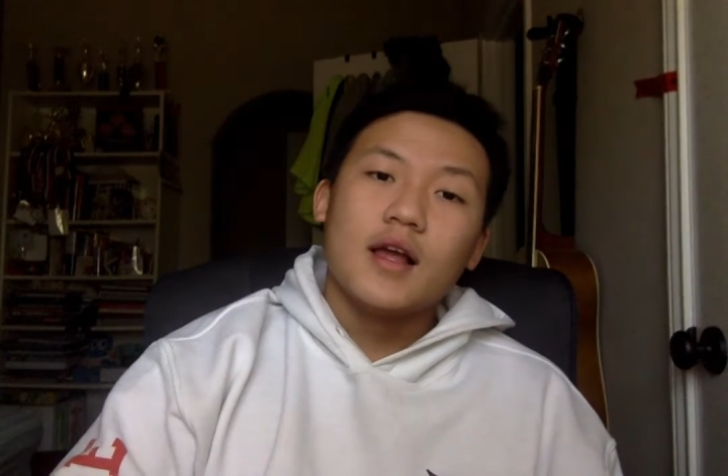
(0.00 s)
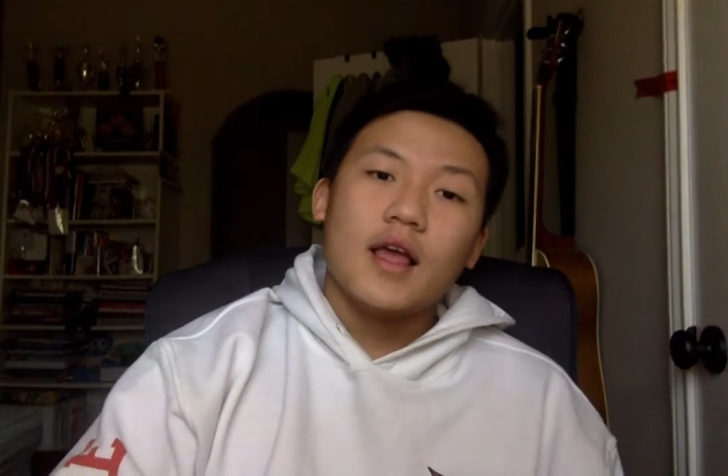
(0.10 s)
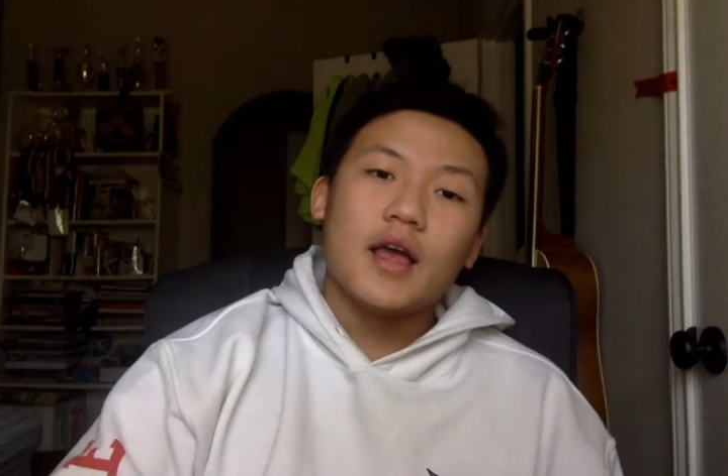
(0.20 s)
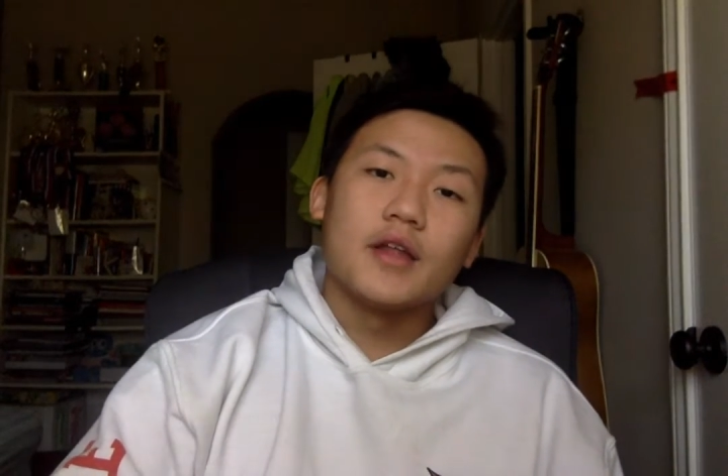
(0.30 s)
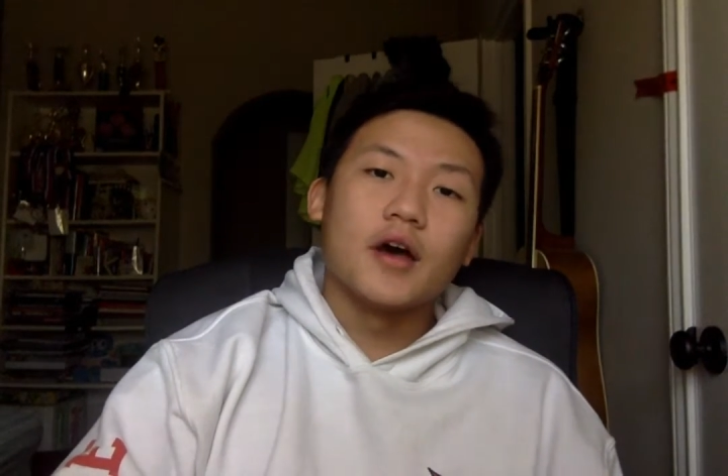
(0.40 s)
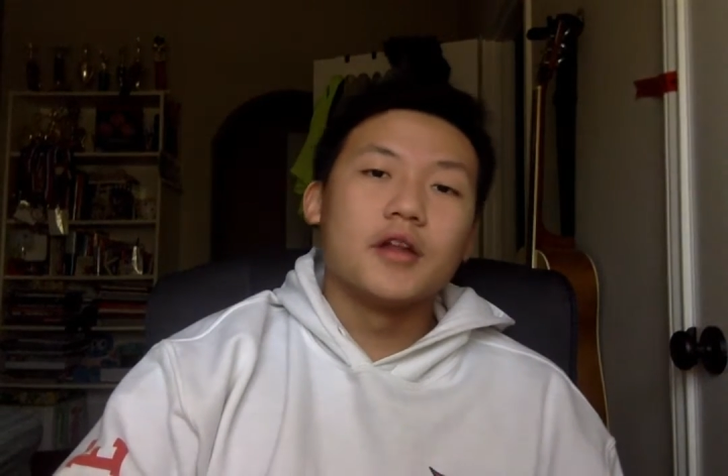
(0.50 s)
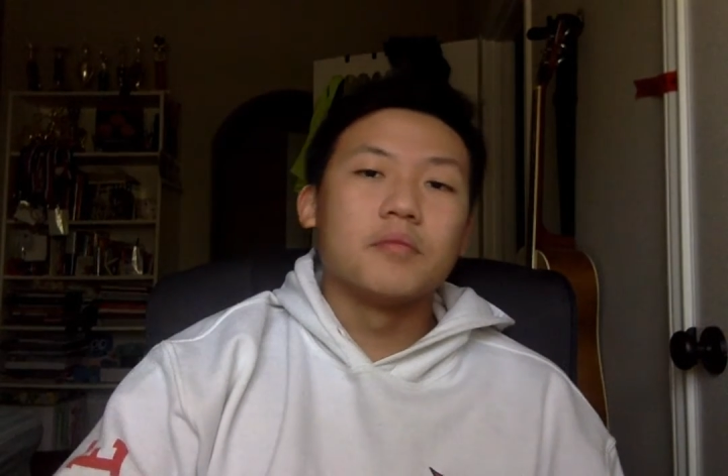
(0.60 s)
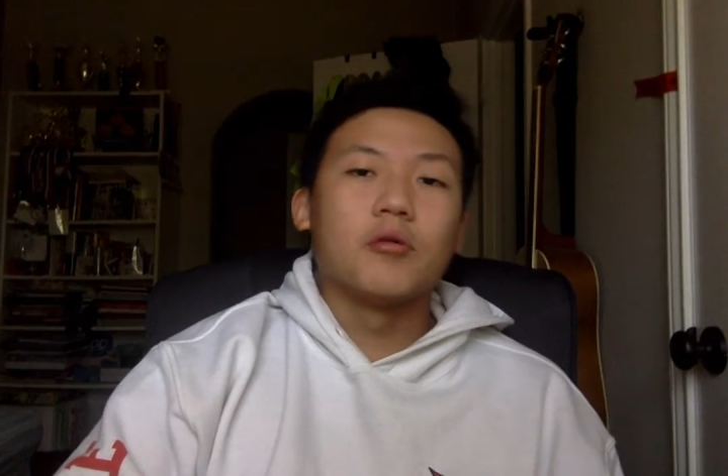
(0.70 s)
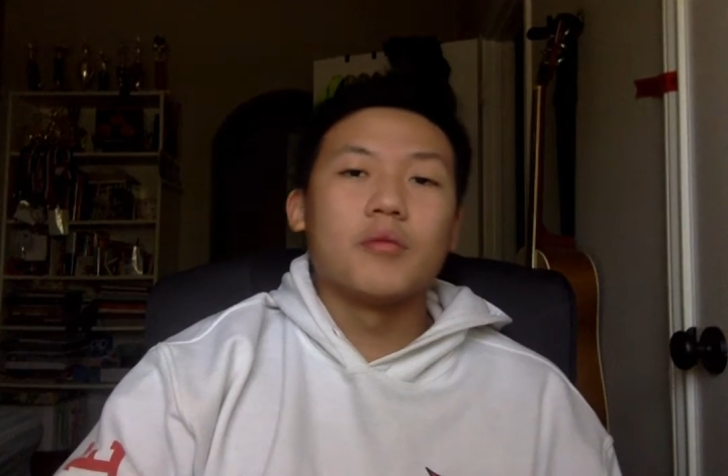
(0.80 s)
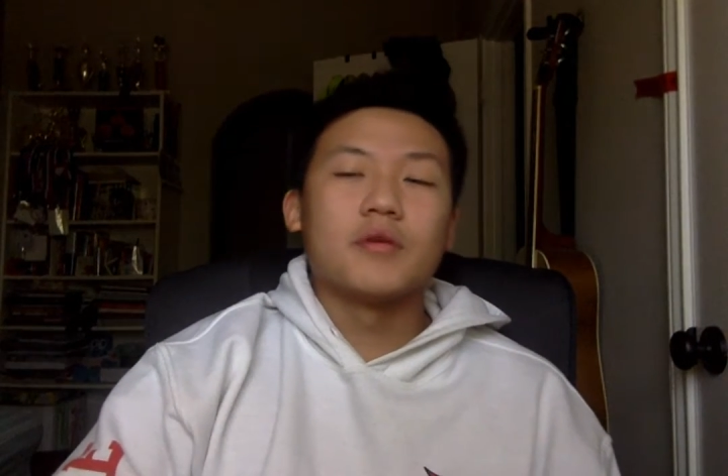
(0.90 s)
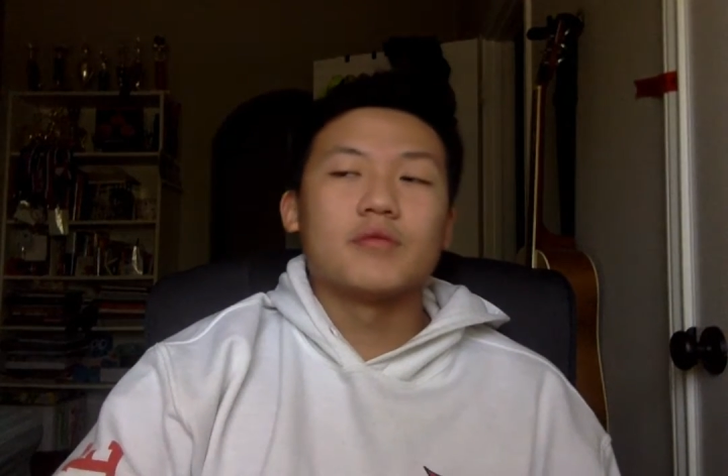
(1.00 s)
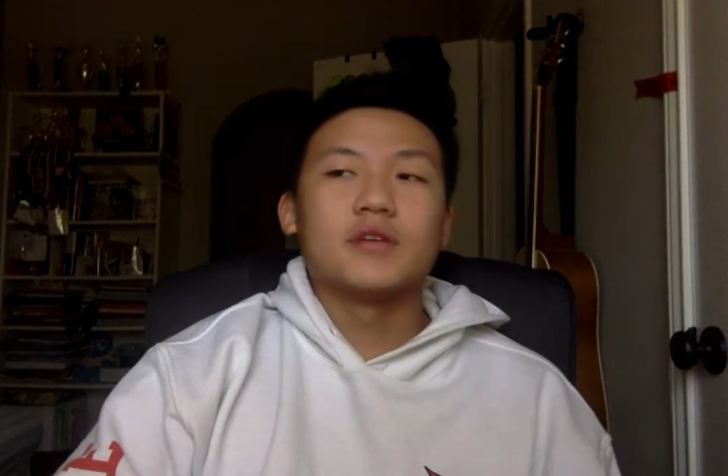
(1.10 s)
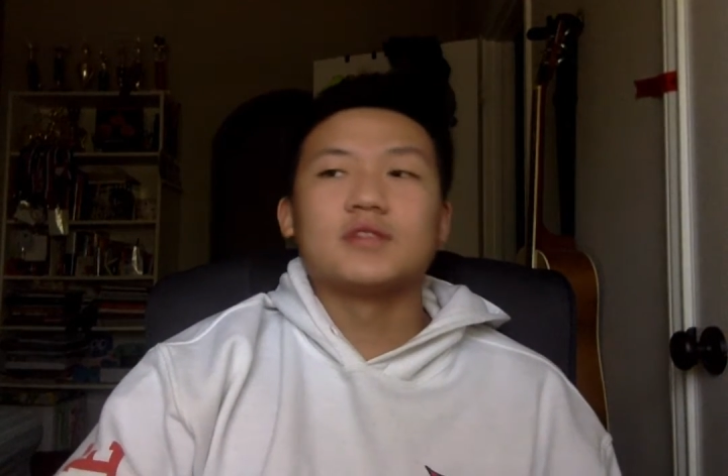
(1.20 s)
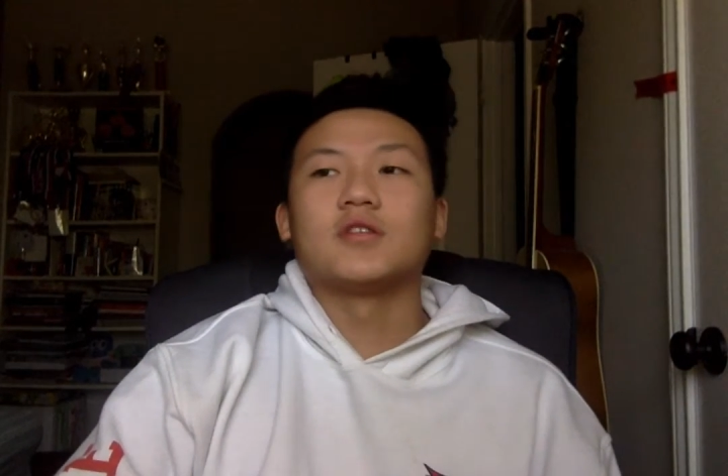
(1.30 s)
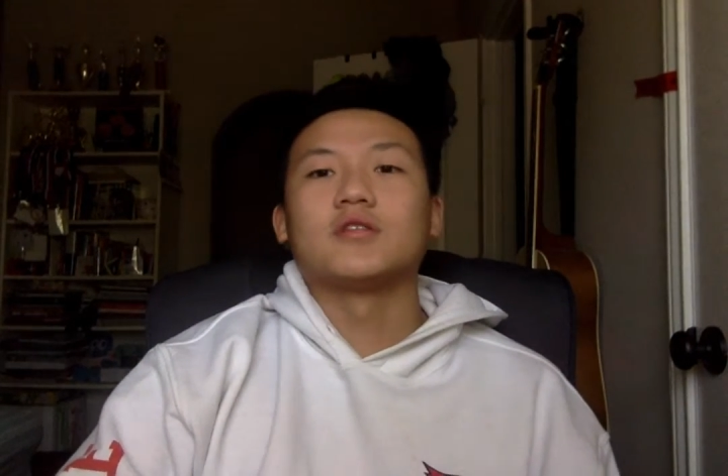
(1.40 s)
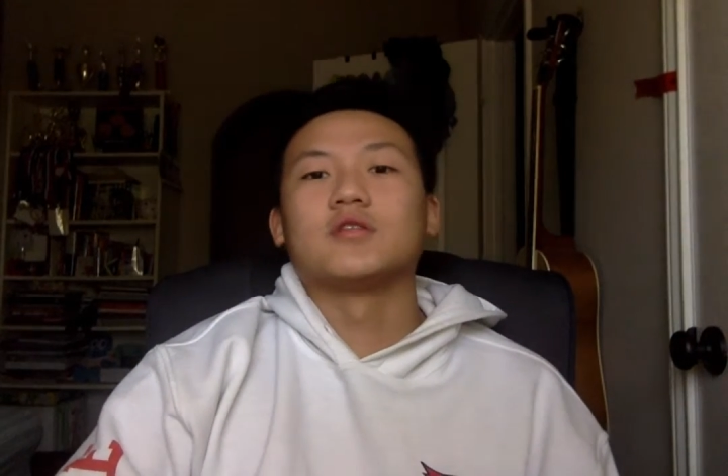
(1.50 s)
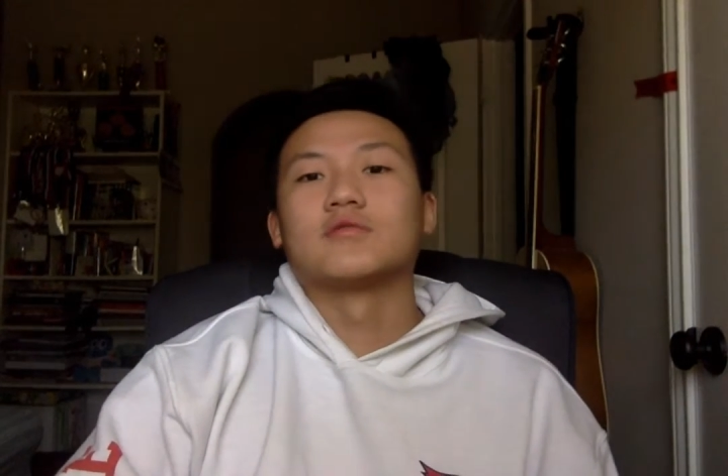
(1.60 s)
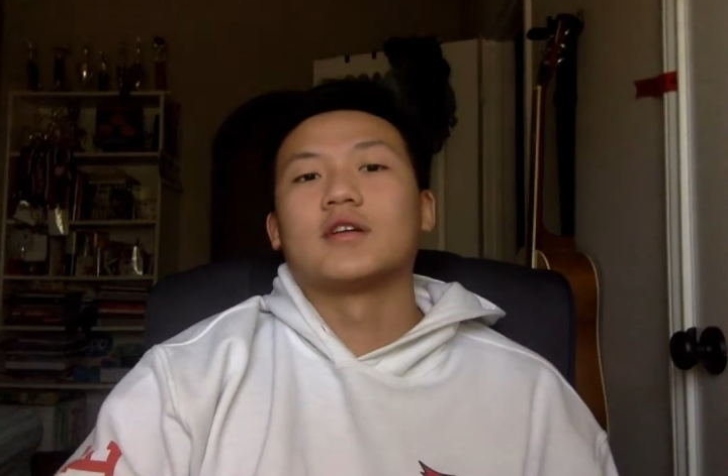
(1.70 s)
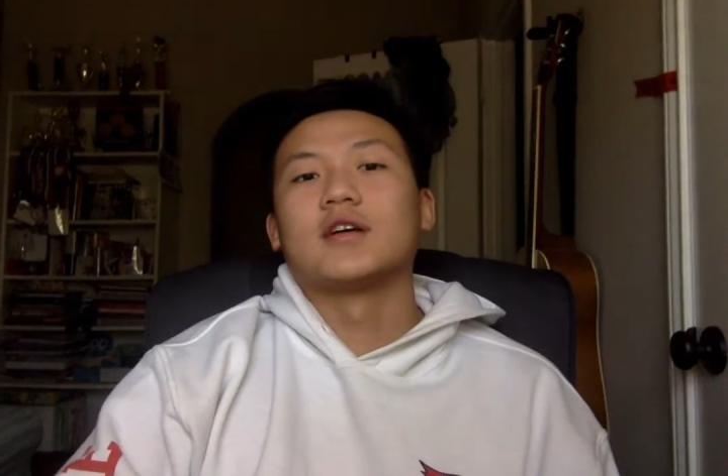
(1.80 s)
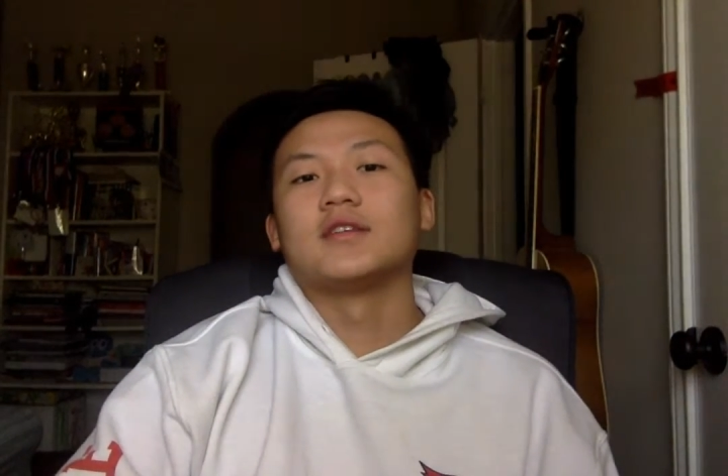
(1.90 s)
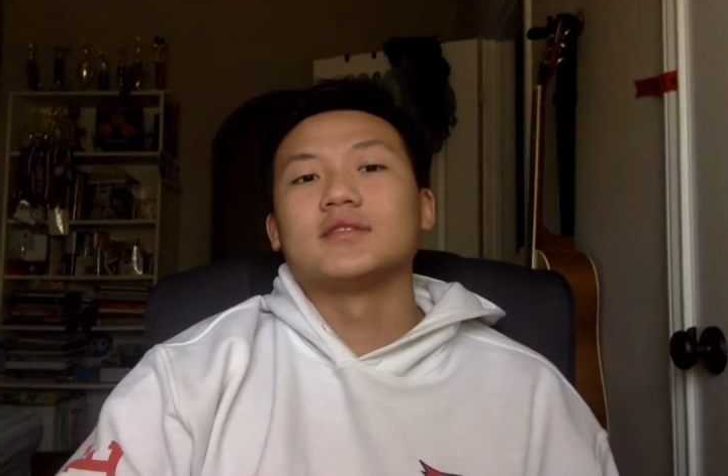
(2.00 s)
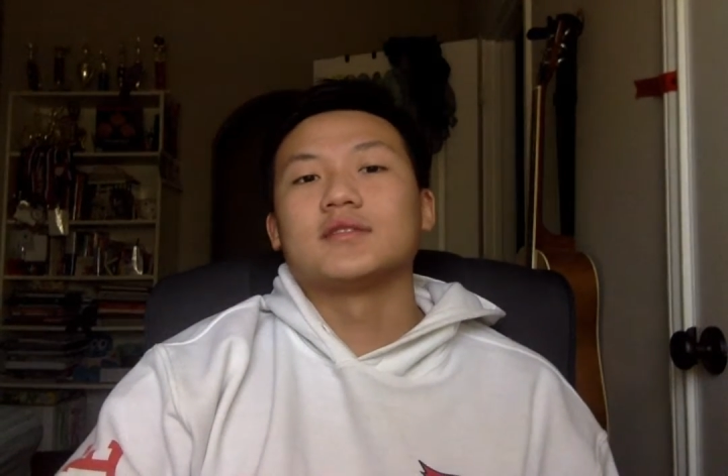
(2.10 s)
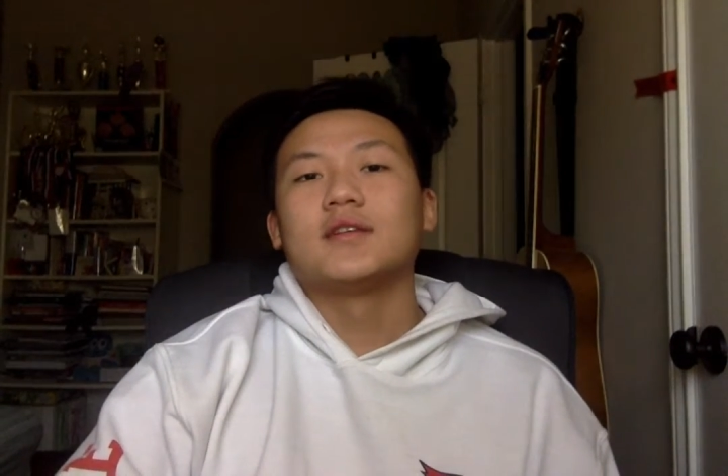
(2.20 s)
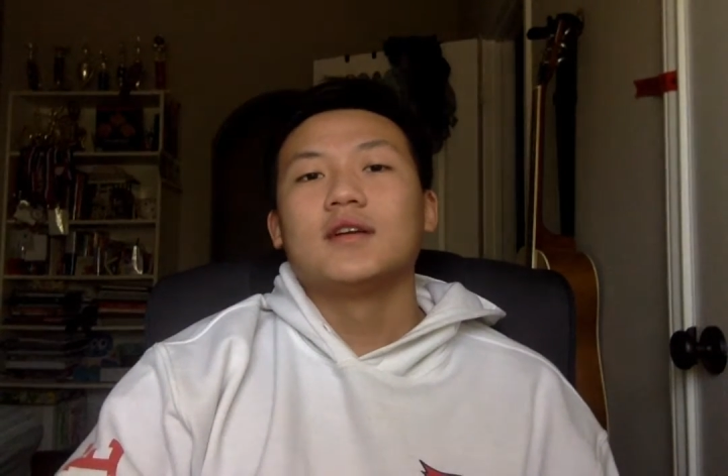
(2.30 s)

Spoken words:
and unemployment rates started to rise,